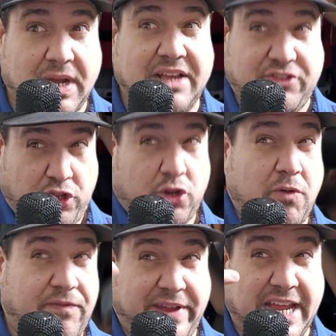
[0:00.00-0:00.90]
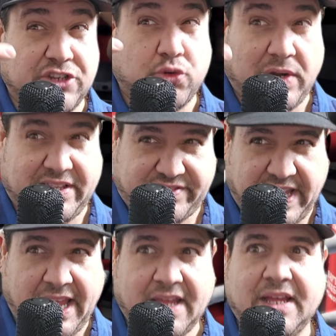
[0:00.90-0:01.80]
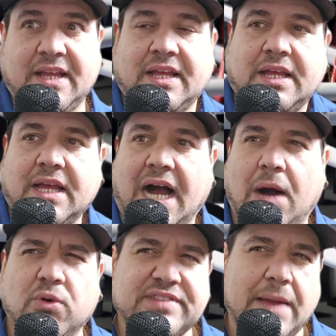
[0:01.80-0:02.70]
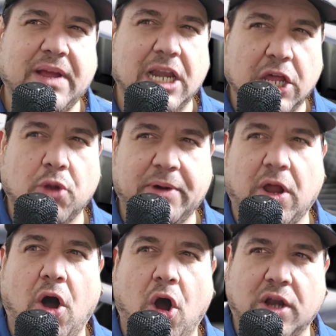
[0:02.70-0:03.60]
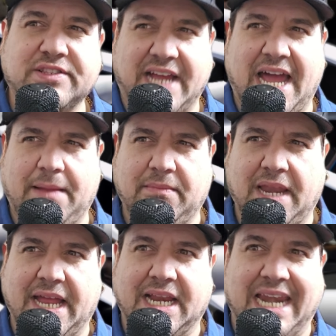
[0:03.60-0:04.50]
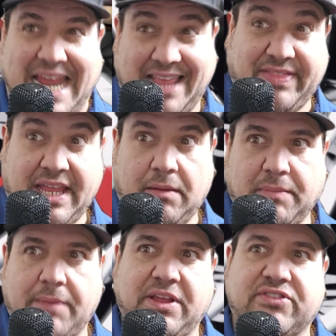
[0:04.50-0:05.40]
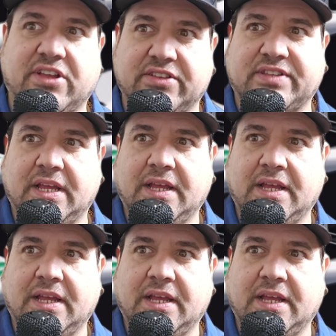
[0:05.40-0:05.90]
And you could visually see I was having a little bit of hard time like landing. Maybe it's because